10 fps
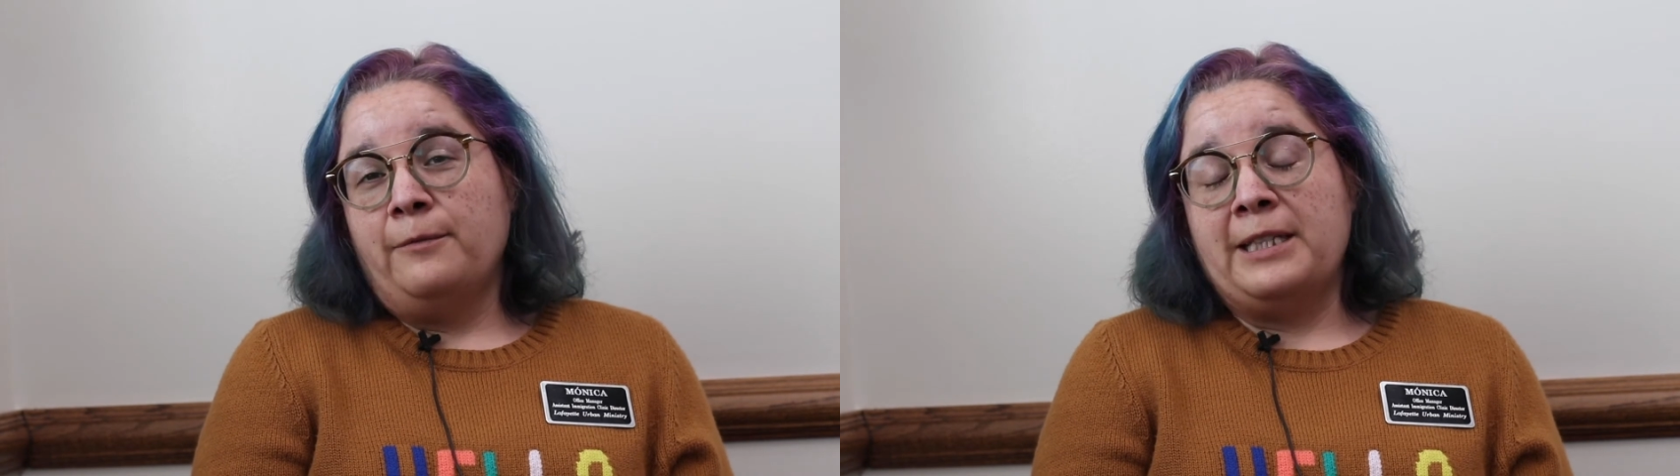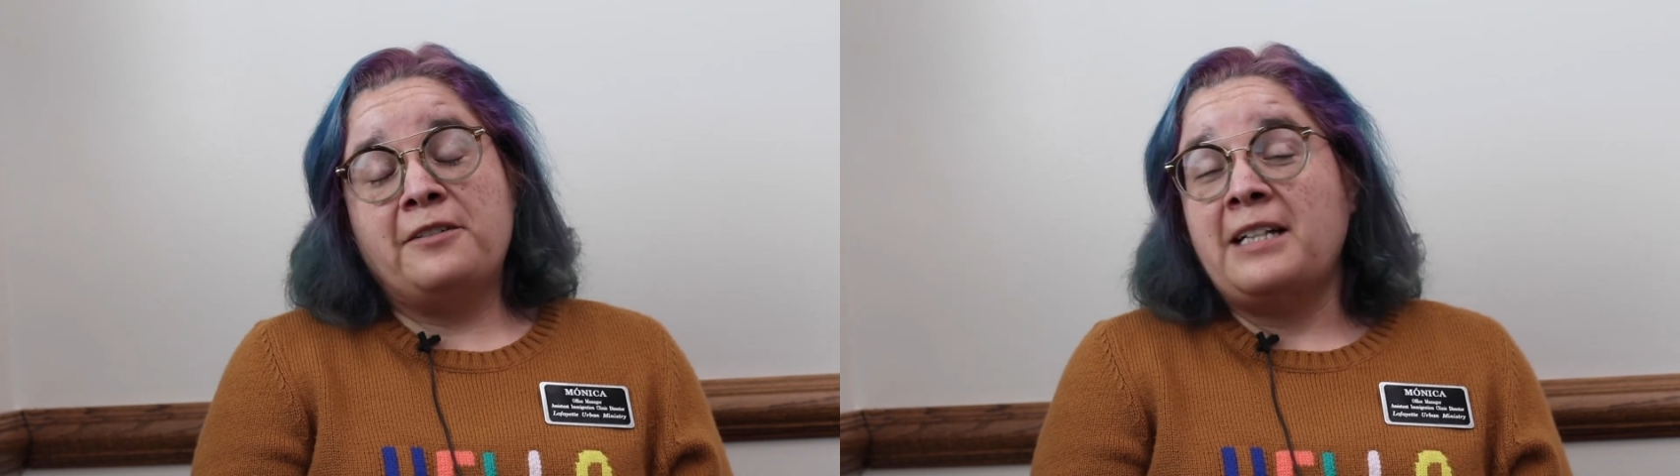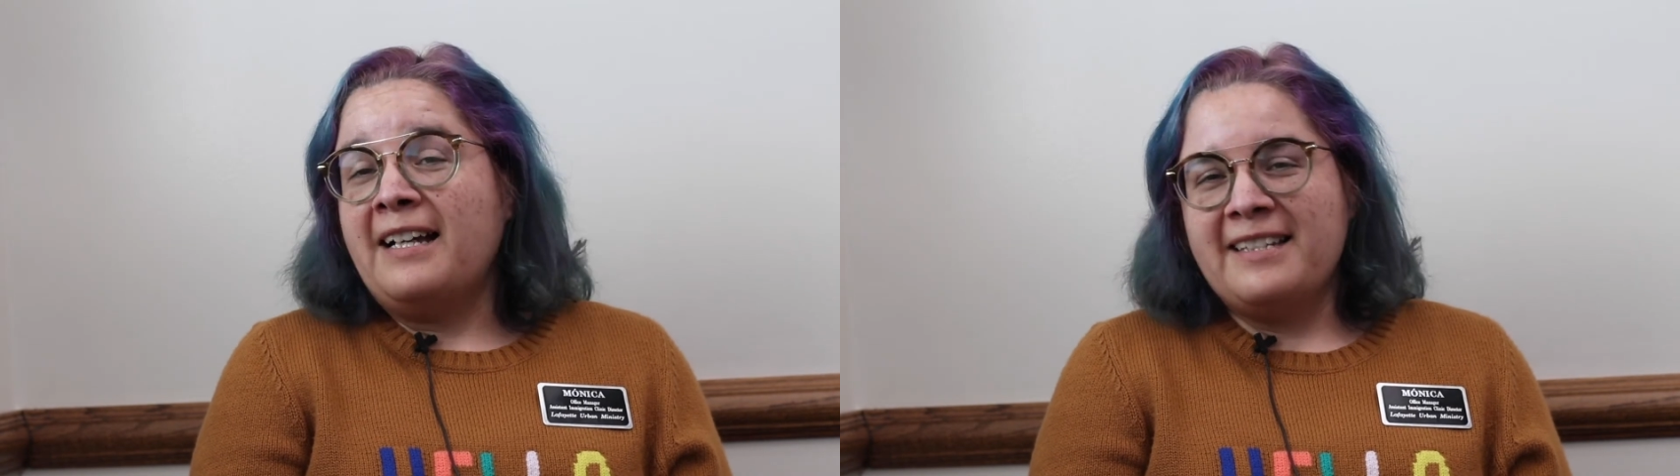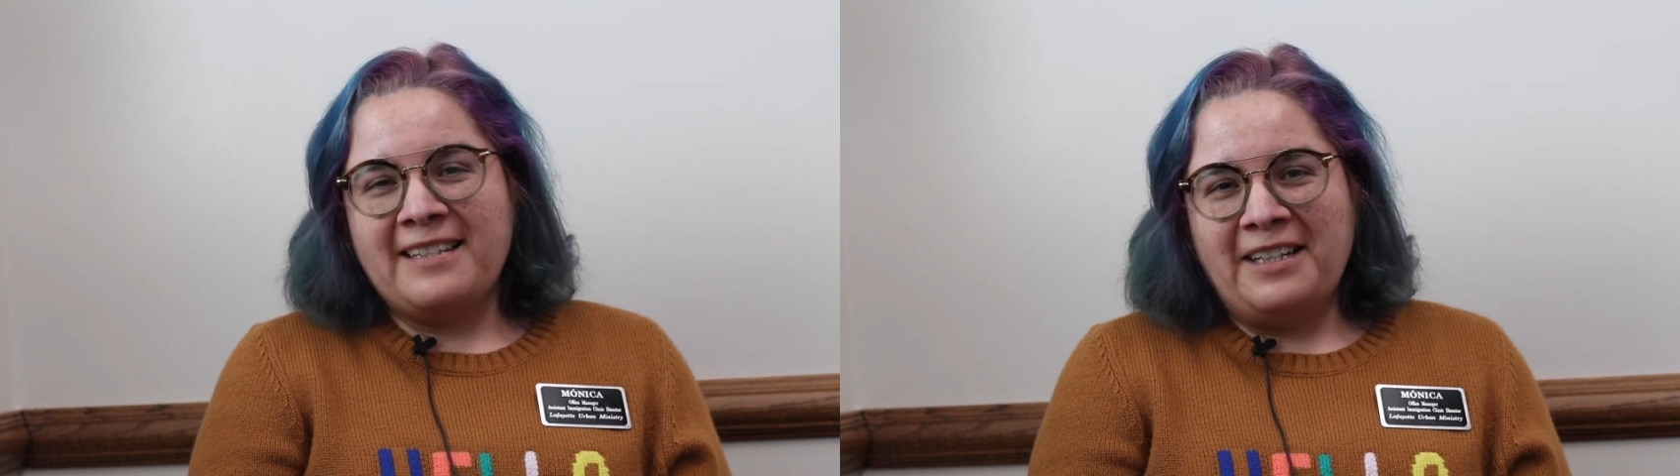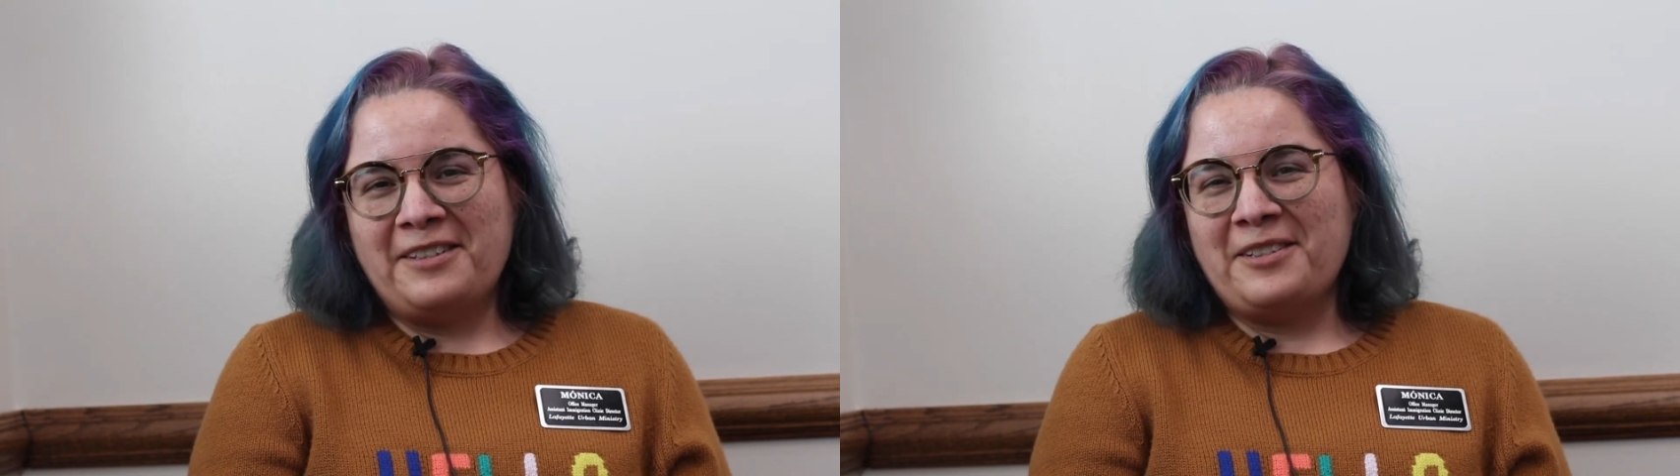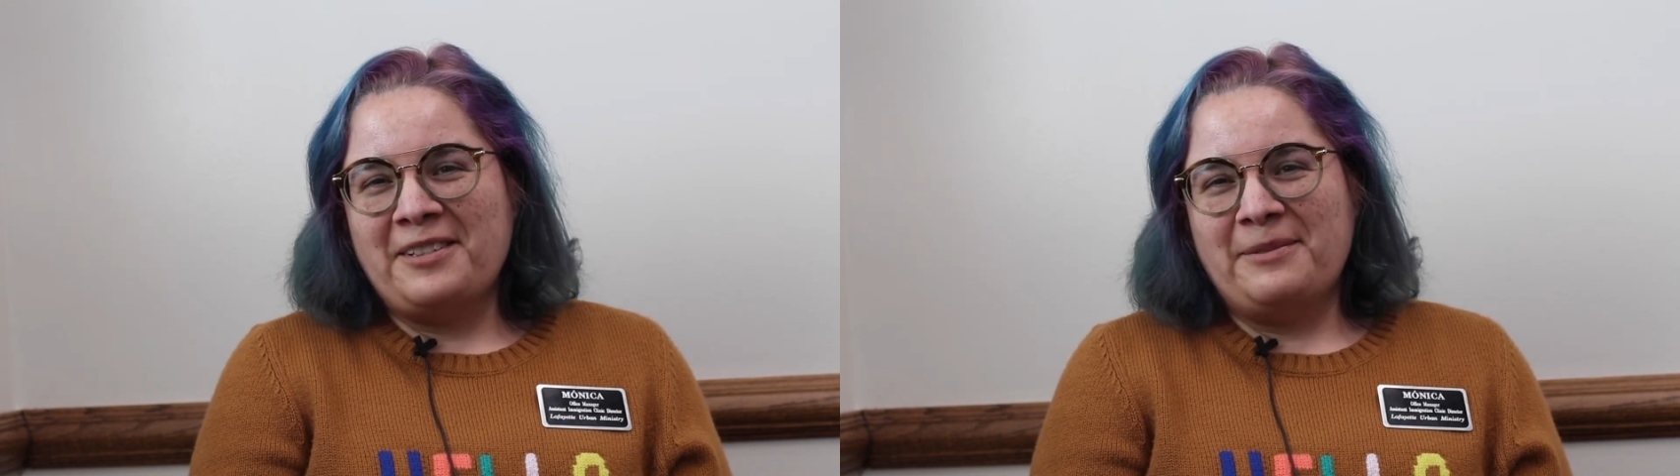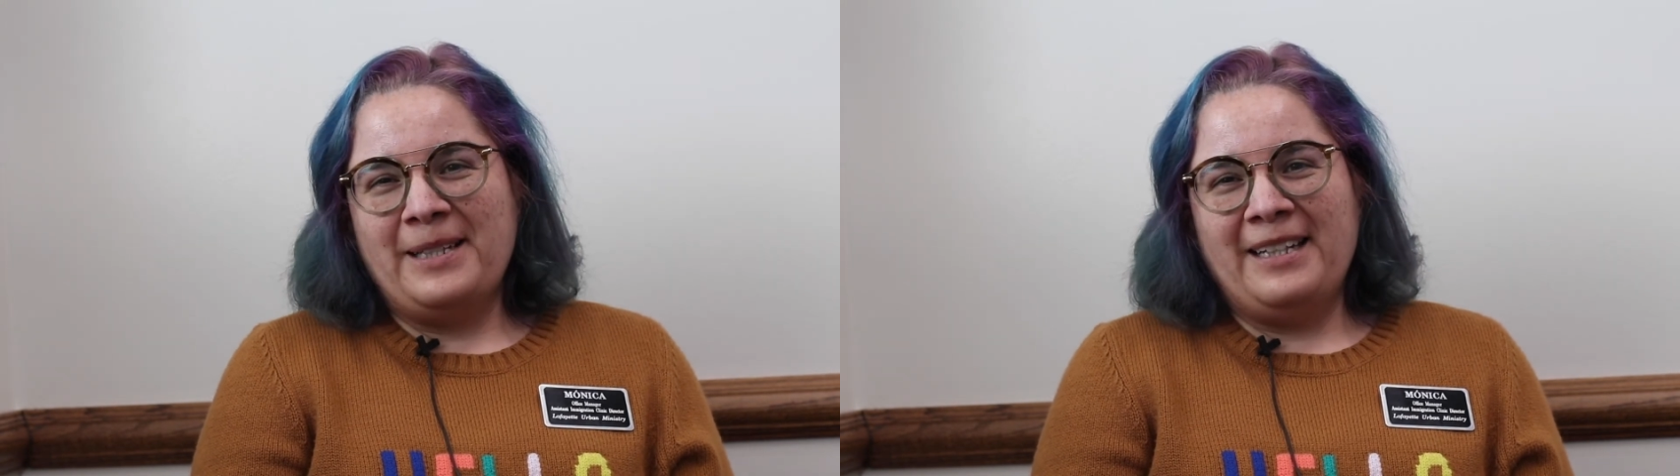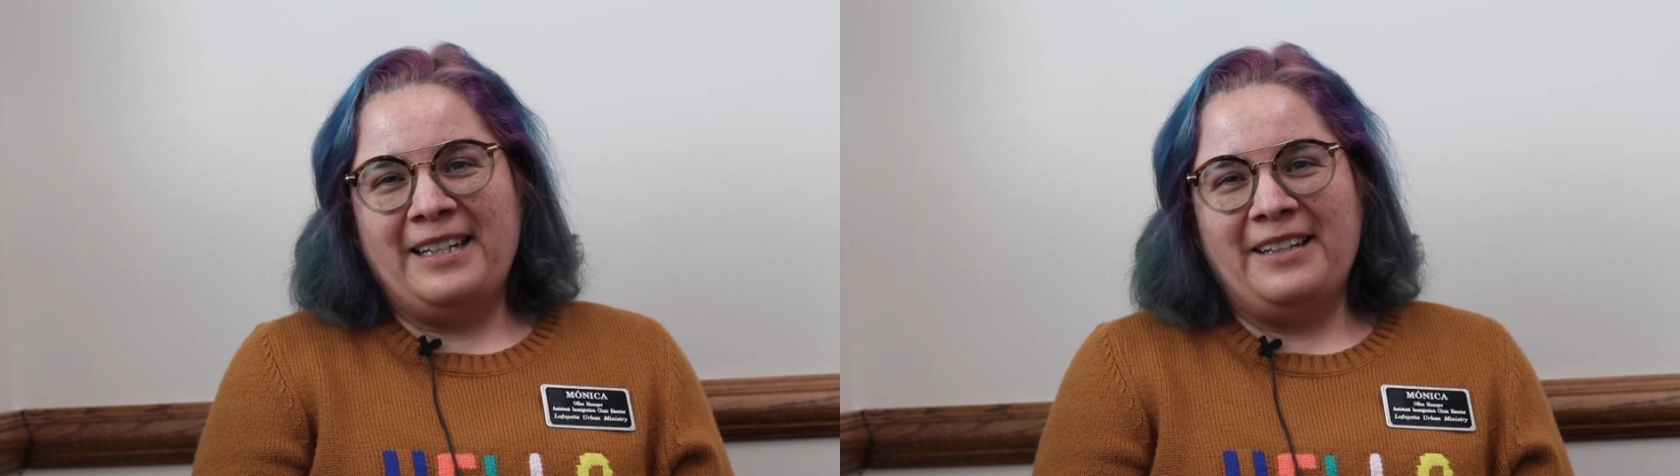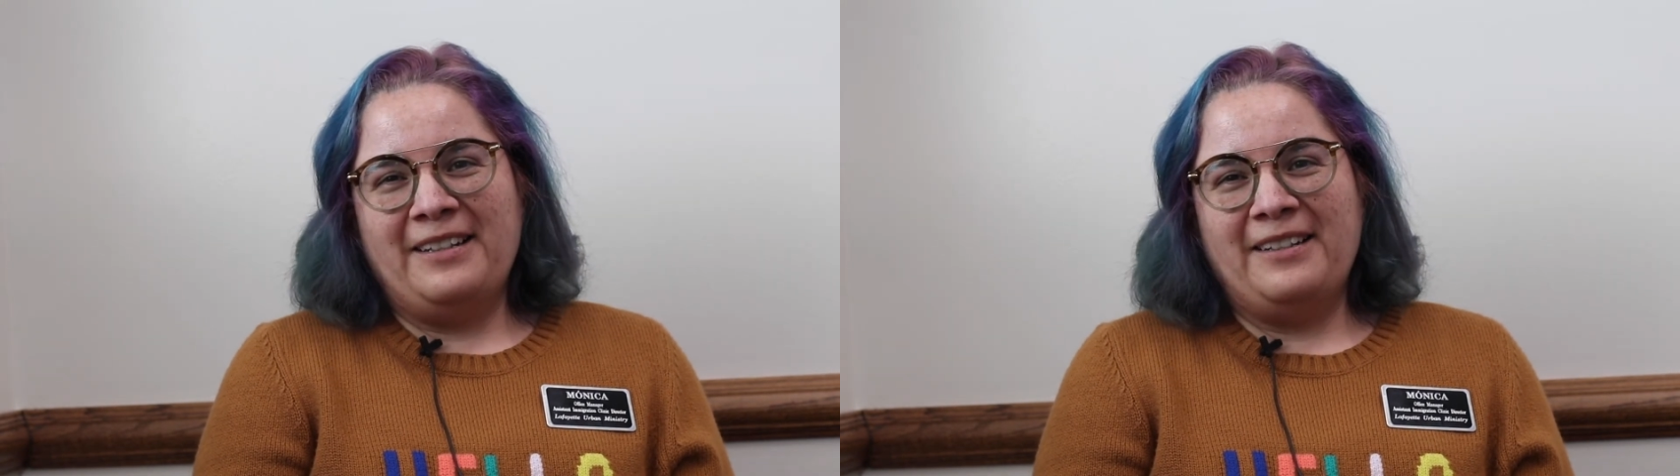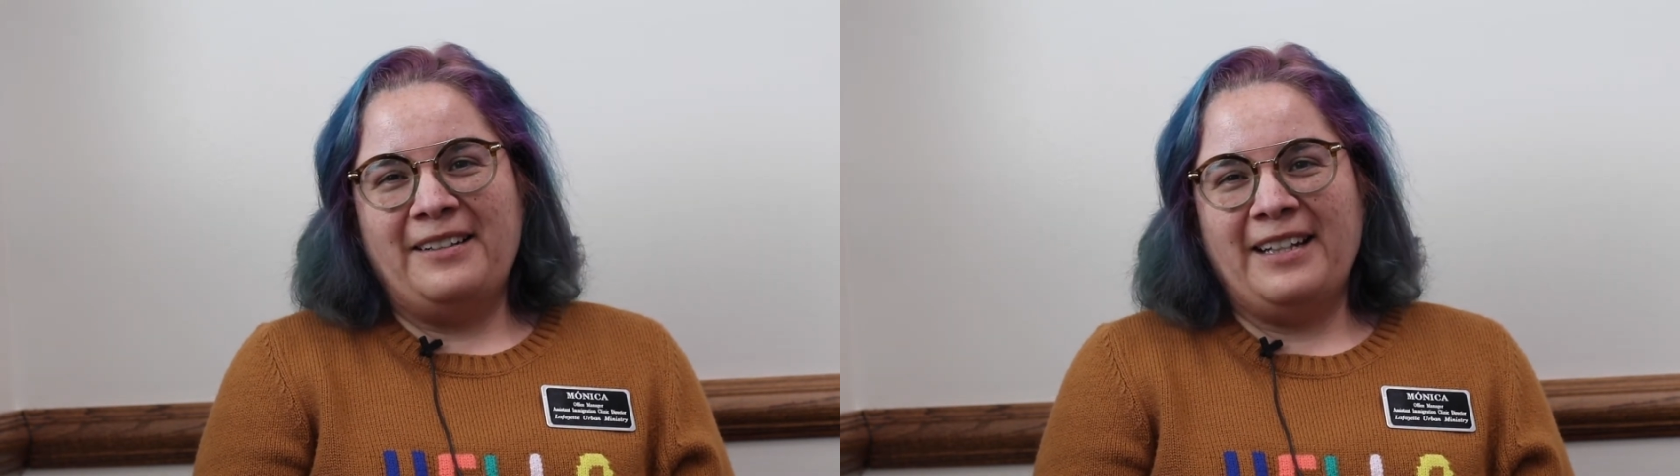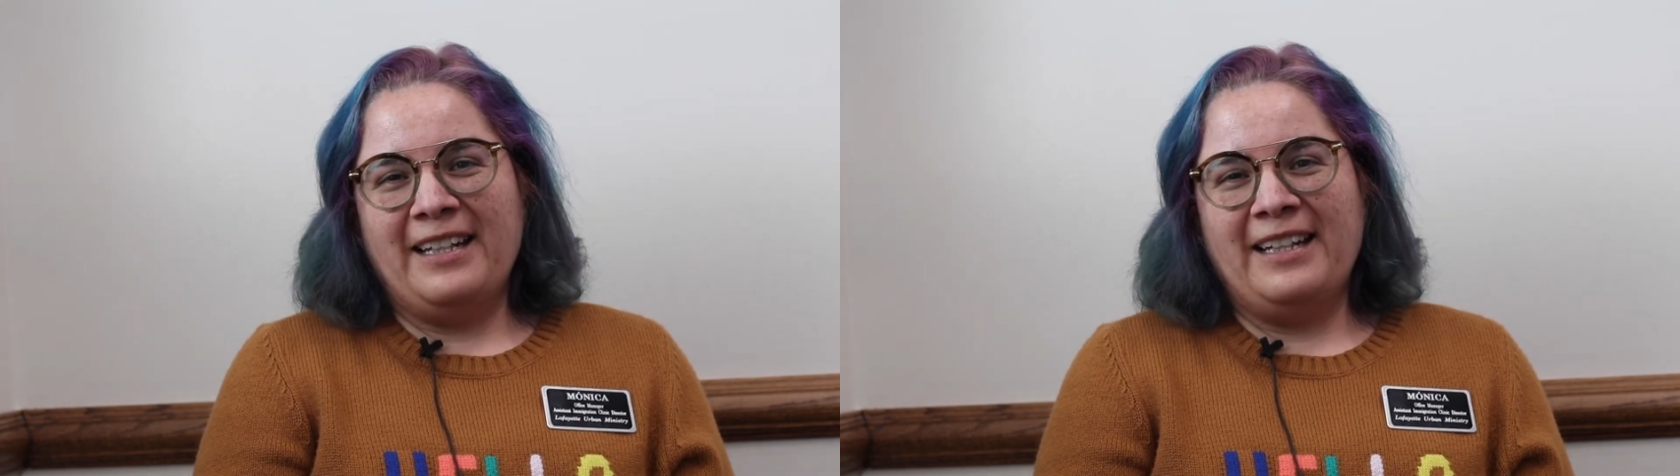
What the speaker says: you're not scheduled to be here,